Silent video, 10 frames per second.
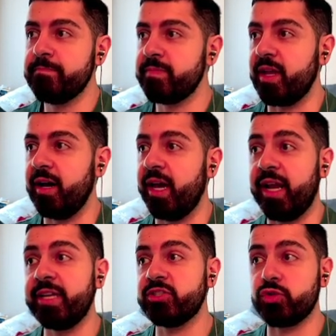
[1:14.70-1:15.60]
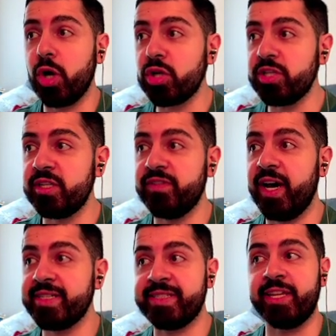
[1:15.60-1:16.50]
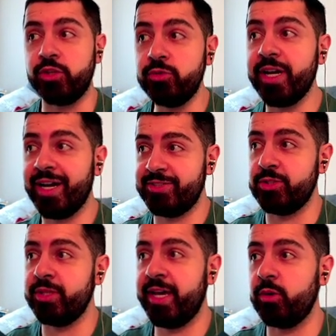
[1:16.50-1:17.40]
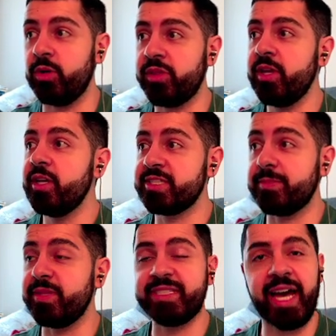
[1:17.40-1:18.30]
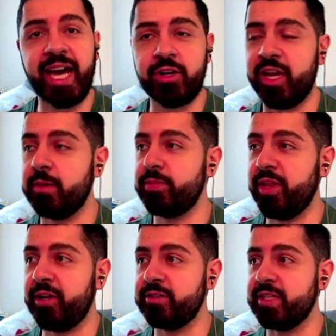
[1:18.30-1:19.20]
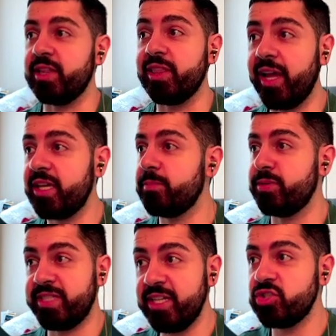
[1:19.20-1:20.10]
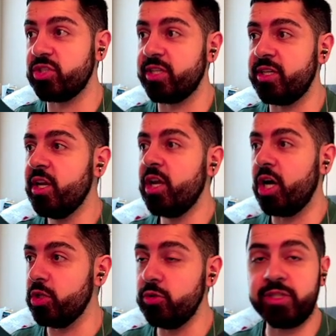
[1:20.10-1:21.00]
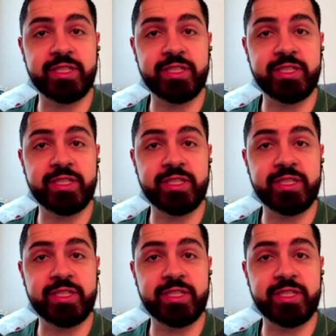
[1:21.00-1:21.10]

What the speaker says: And I strongly advise that you guys do that with some of these higher end players, like potentially a Luka